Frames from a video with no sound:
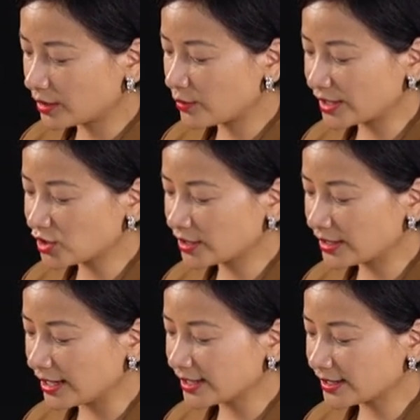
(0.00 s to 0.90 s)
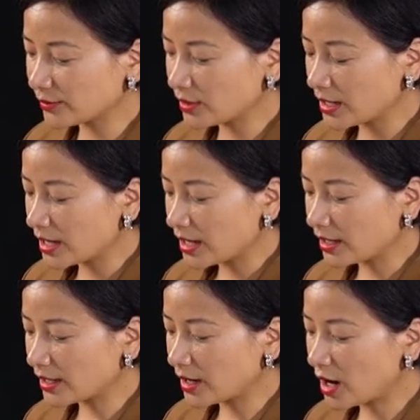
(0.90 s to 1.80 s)
question is,
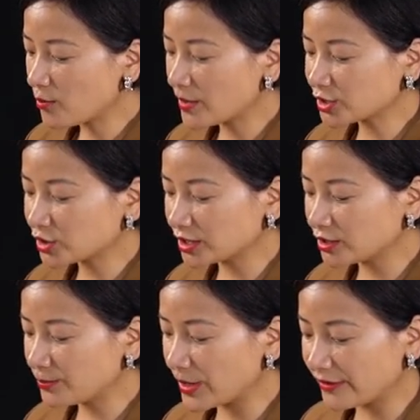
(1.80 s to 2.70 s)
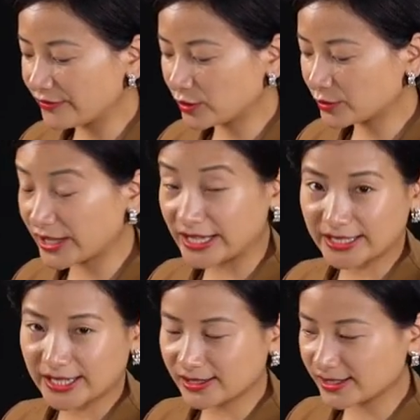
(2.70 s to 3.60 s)
uh, how much did you pay for that
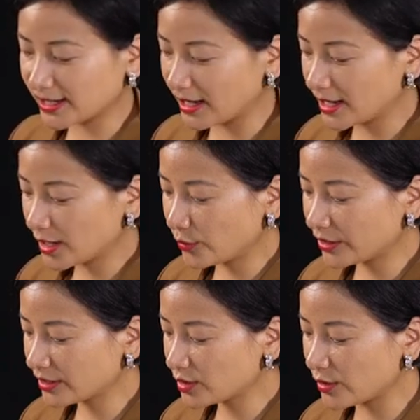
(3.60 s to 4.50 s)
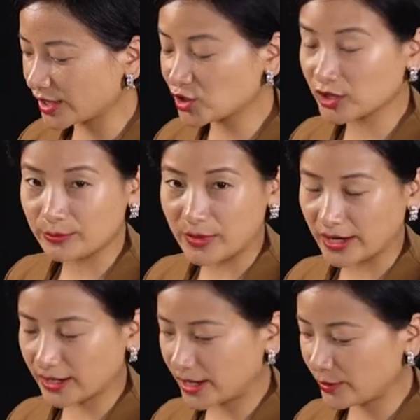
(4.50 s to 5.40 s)
Hilsa with a question
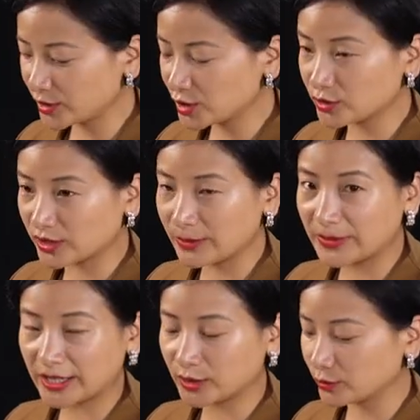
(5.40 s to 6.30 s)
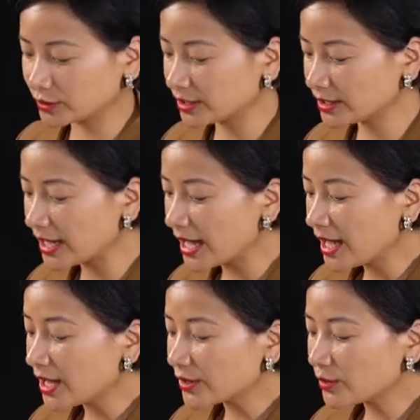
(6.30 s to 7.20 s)
mark. I want you to keep that noted.
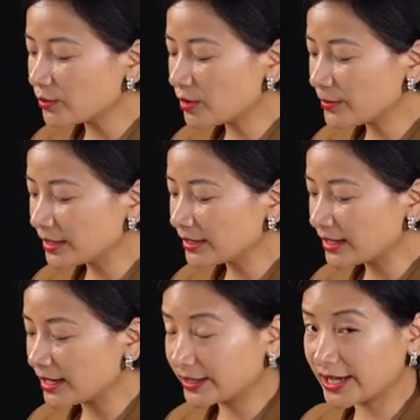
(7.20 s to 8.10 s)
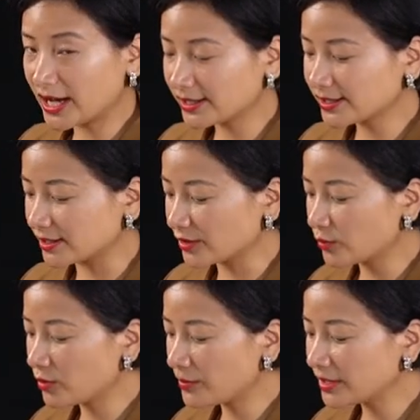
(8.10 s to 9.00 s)
The woman, the answer, the
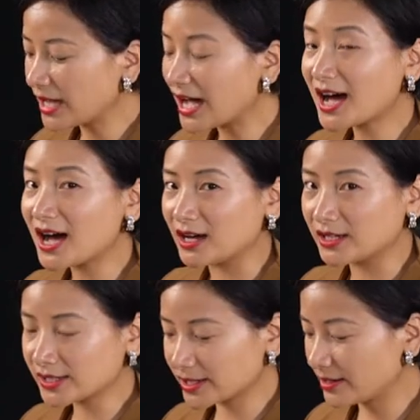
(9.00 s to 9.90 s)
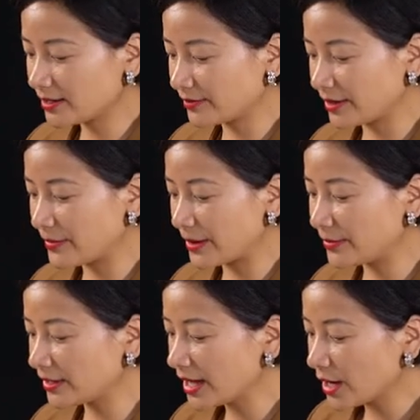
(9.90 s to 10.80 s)
woman asked,
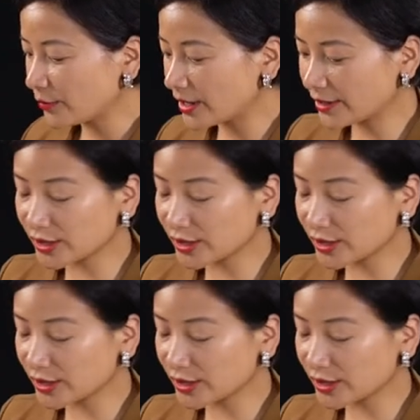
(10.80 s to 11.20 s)
remember we are